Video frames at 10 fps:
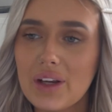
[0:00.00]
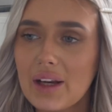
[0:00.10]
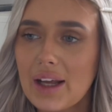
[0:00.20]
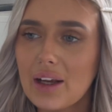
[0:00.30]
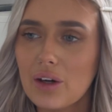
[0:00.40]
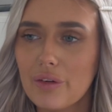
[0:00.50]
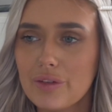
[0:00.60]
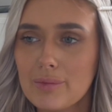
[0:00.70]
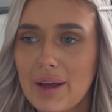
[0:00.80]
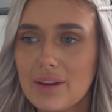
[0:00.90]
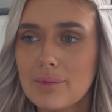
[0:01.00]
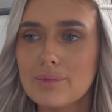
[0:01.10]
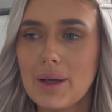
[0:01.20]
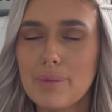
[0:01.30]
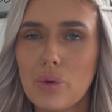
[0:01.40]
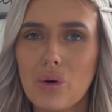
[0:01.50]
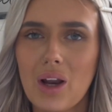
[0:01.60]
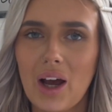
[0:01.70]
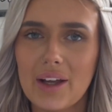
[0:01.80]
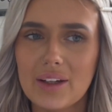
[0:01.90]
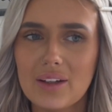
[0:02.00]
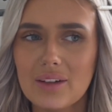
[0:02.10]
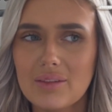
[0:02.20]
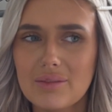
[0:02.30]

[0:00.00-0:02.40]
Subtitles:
and it can often make them a bit more like